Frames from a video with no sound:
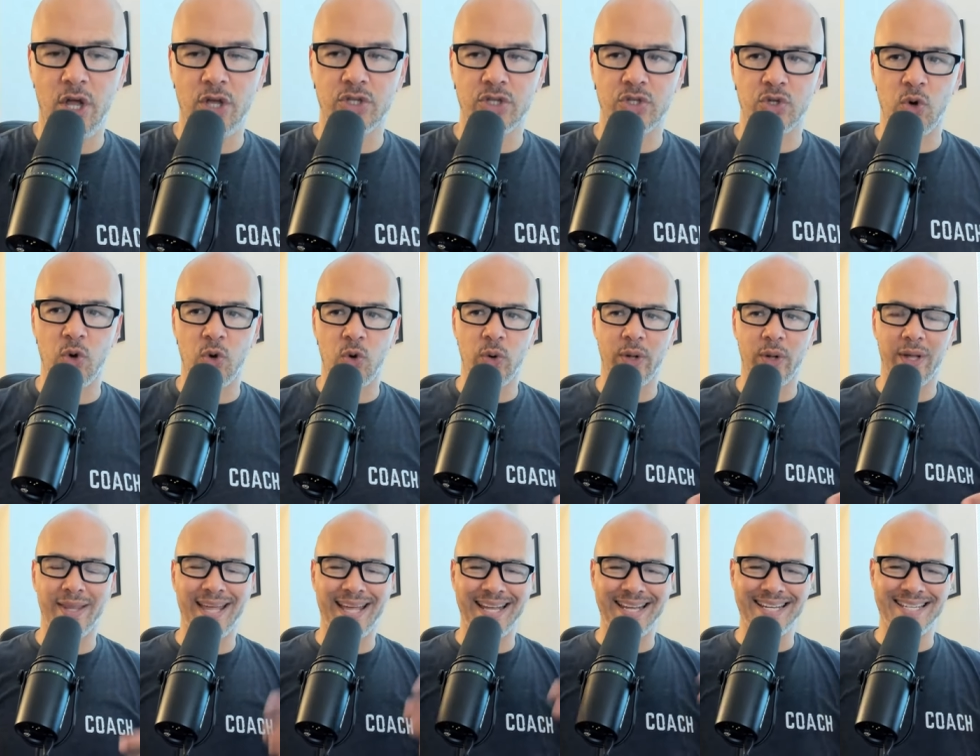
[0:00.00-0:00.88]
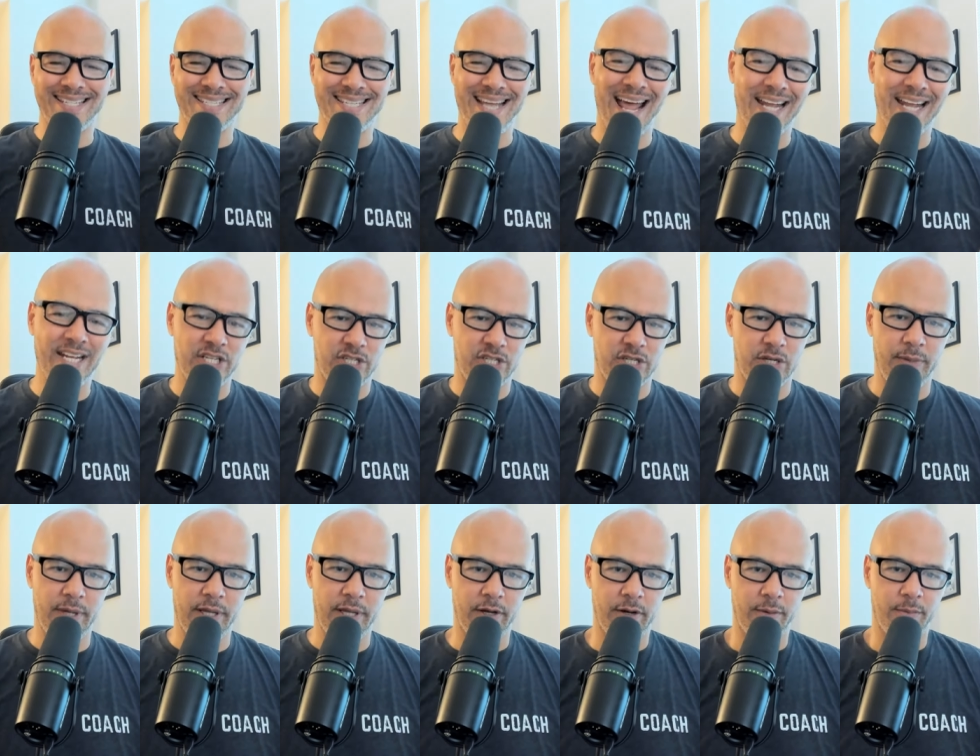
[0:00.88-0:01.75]
So it tends to
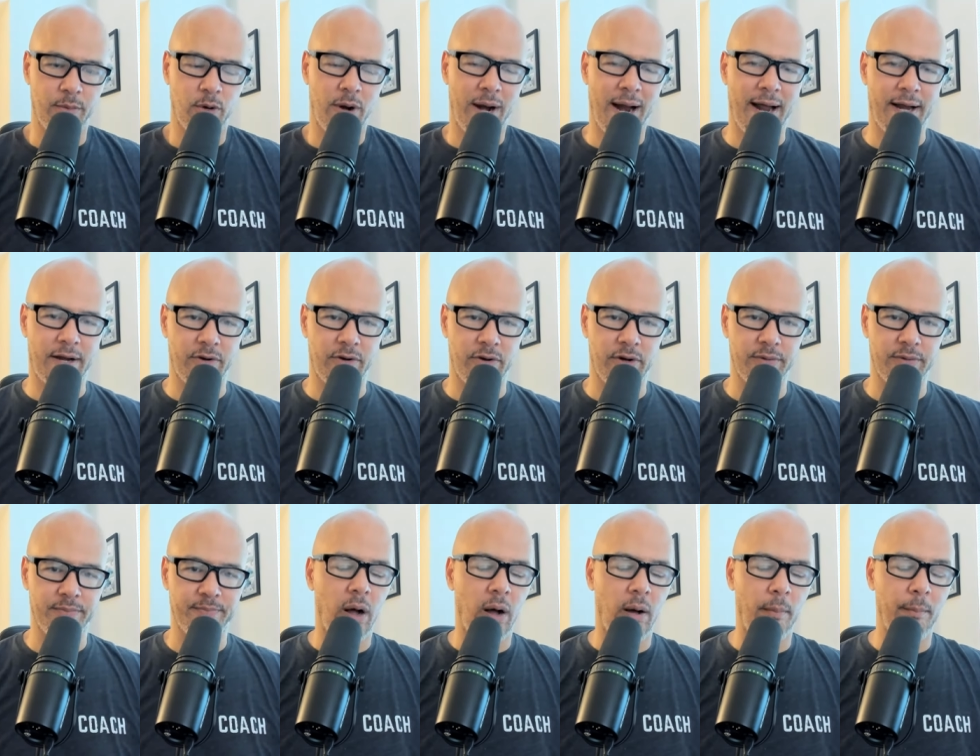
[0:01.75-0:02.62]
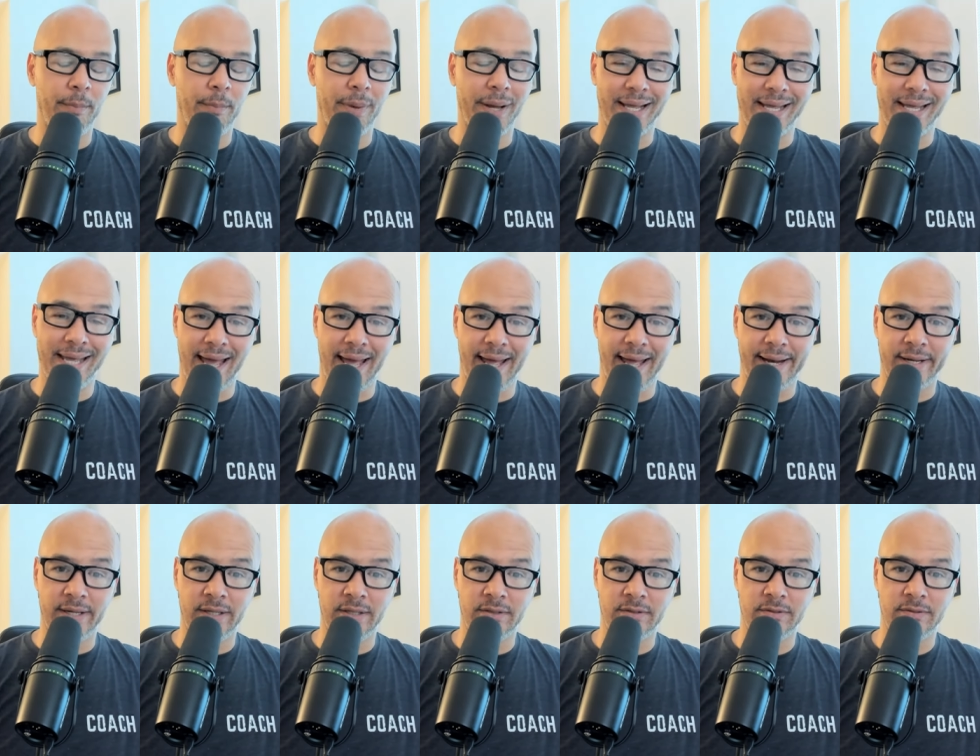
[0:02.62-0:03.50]
be a little bit more accurate. But
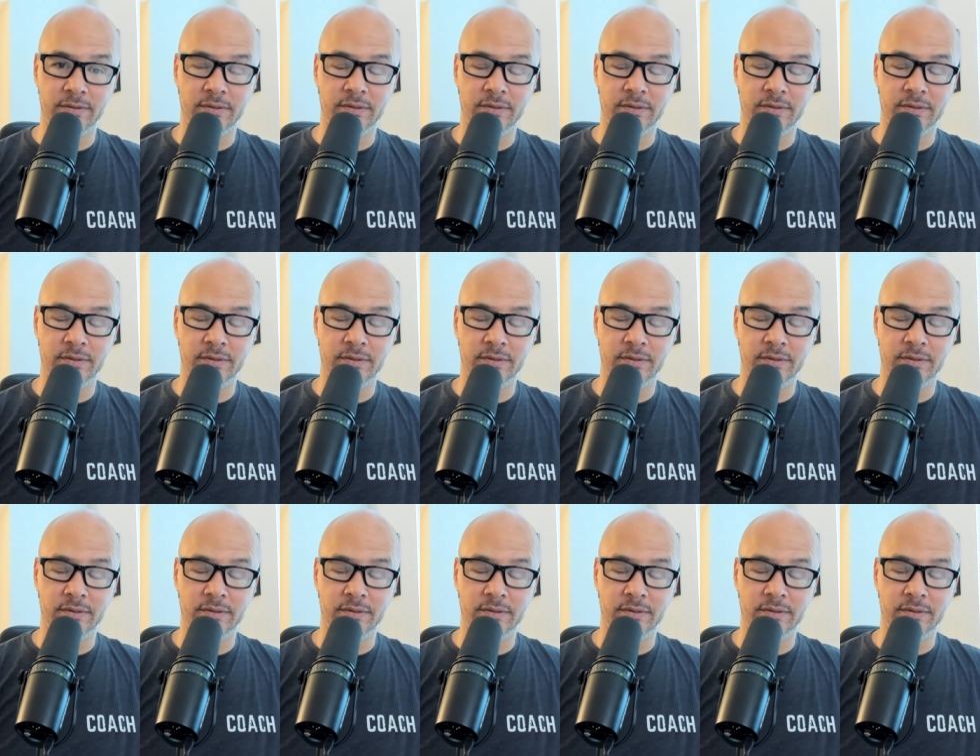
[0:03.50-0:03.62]
again,